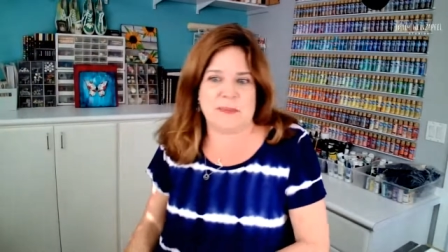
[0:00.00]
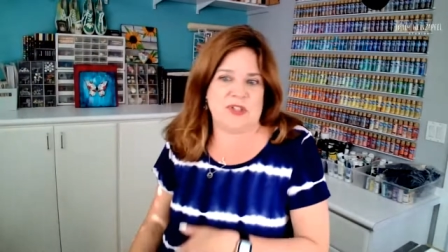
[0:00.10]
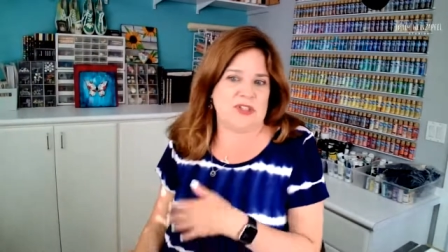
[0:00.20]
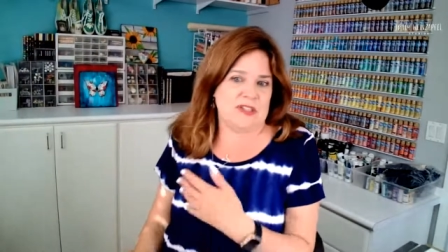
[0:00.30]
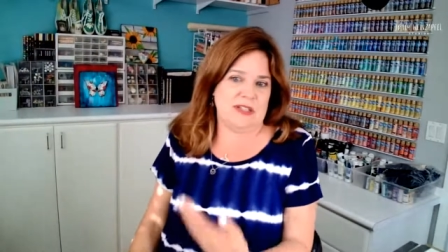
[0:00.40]

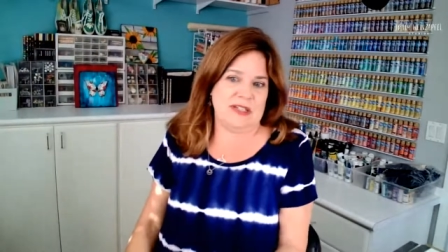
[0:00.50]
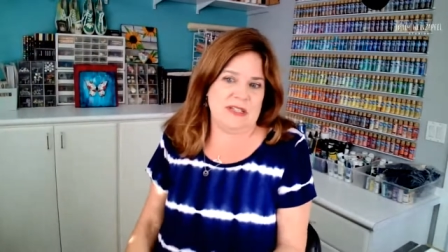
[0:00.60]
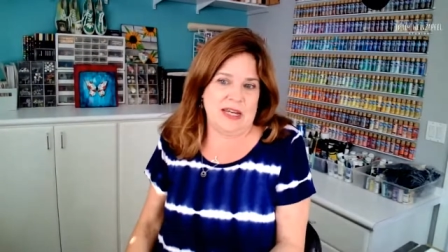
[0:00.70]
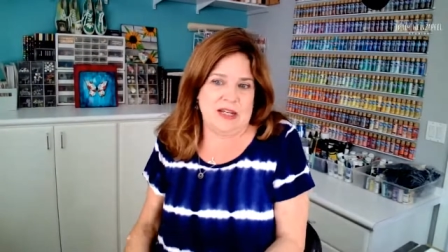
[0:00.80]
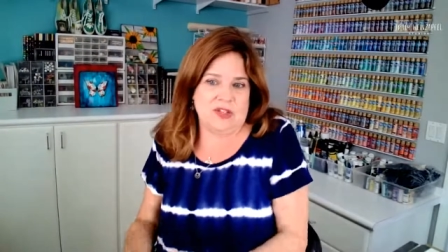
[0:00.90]
but just a
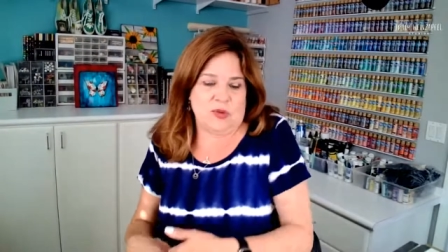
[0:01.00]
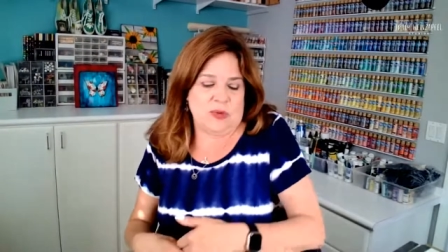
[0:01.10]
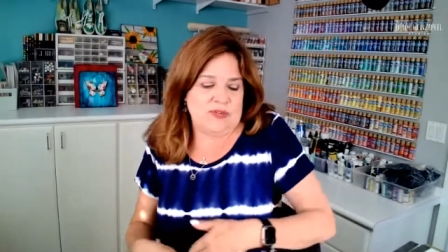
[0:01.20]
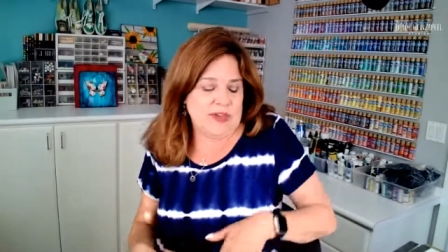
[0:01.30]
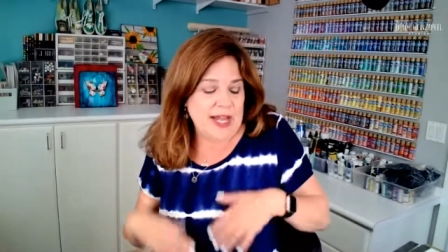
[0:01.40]
day to
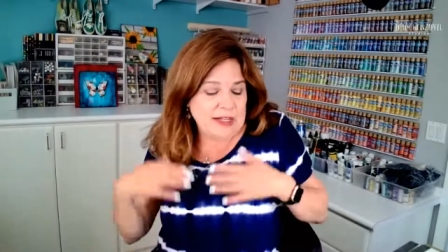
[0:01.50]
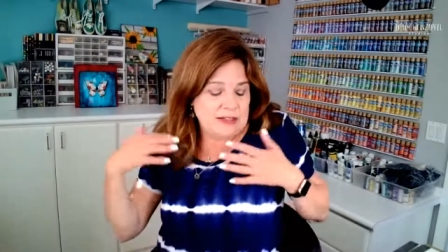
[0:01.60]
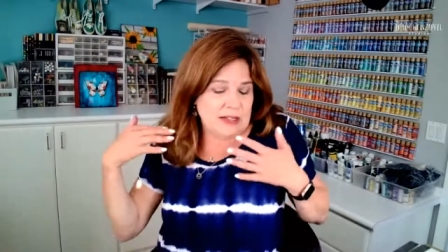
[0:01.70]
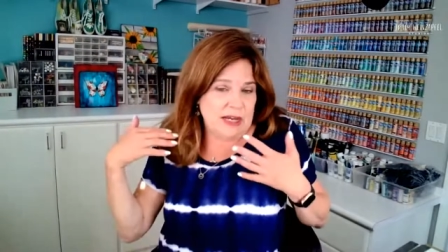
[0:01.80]
reflect